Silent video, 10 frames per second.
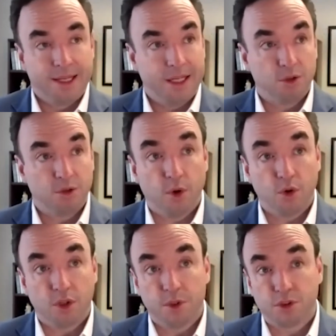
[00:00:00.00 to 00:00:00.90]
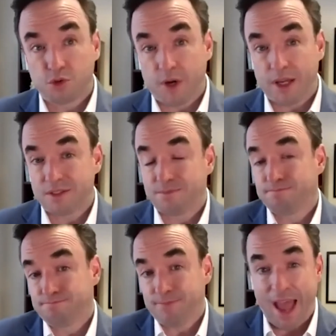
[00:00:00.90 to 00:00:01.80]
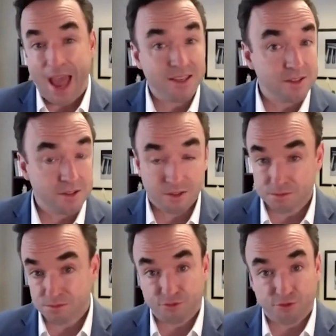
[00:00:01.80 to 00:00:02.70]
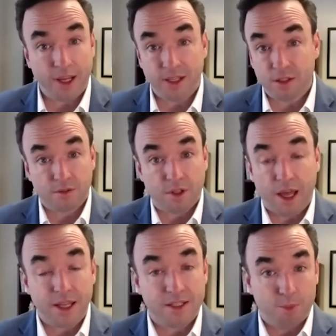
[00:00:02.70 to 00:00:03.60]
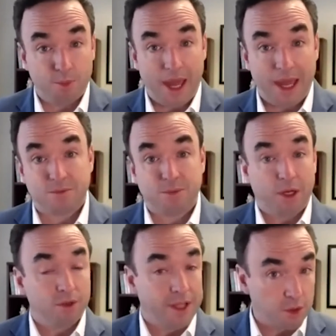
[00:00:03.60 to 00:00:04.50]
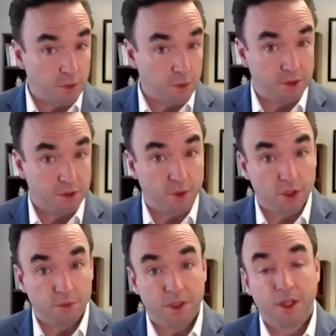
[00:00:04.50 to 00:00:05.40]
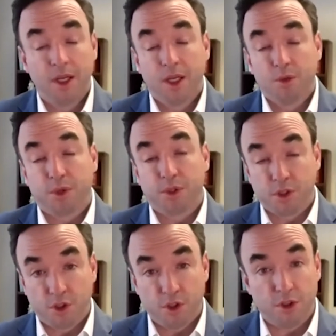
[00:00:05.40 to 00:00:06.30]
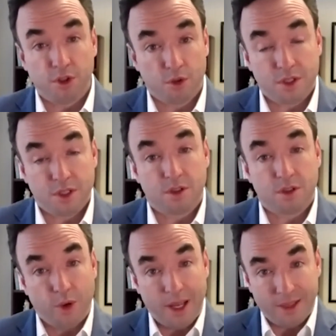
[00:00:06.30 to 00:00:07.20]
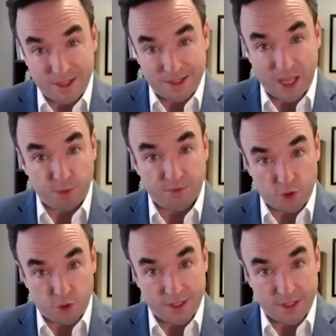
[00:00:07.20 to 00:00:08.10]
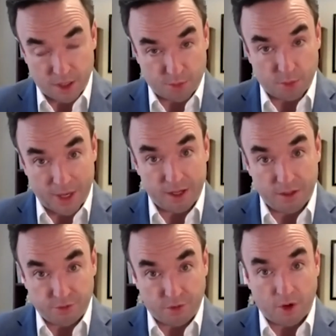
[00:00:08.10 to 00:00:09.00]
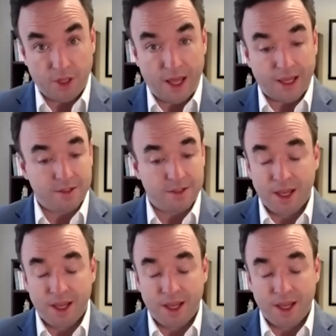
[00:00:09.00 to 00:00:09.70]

Irrevocable trust has frightened clients in the past. They don't like the word irrevocable, but the good news is the way this type of a trust is prepared for our clients,